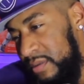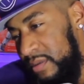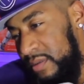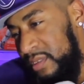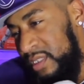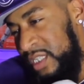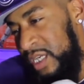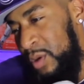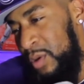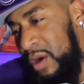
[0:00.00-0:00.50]

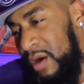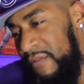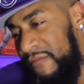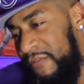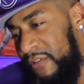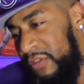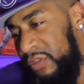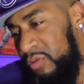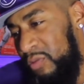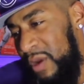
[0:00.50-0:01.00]
0
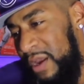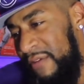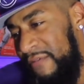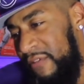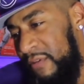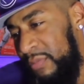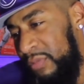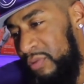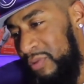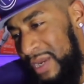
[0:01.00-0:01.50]
for 3
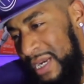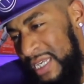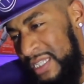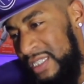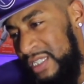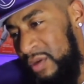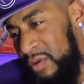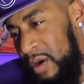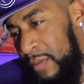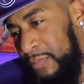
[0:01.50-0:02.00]
from 3.
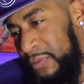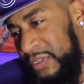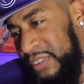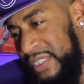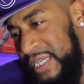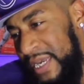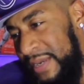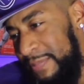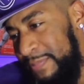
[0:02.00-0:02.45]
That's 0%.